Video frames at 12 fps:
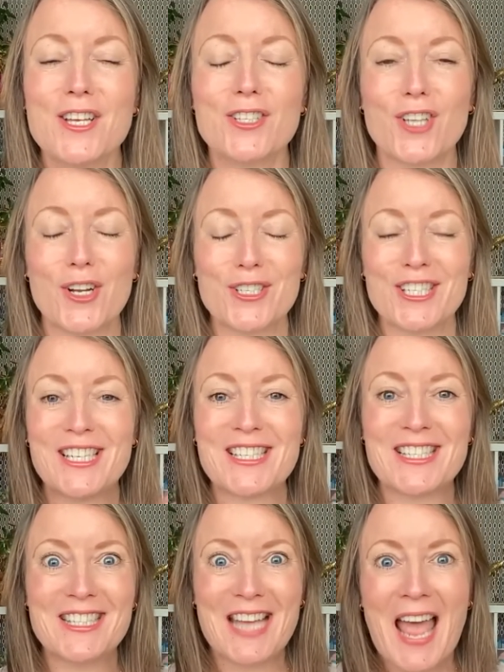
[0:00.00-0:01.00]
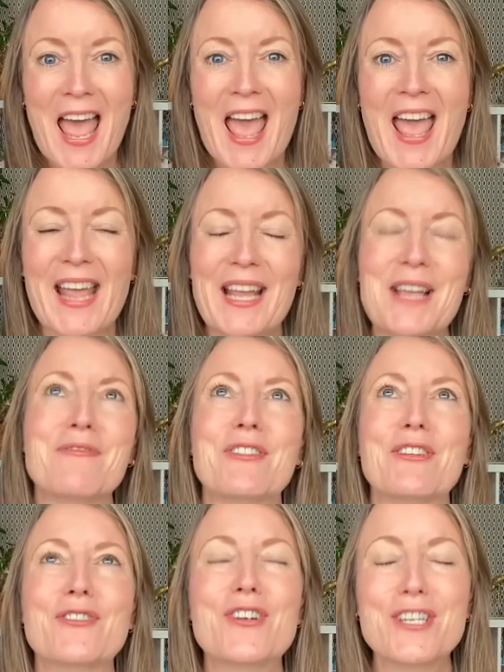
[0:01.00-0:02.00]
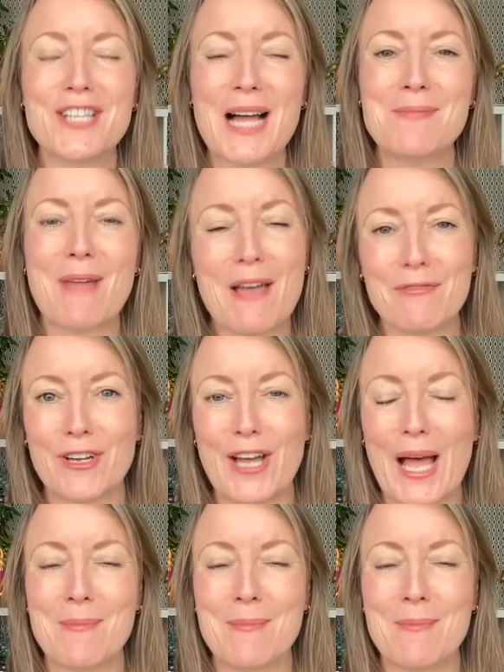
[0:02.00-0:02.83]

So, today, for the first time ever,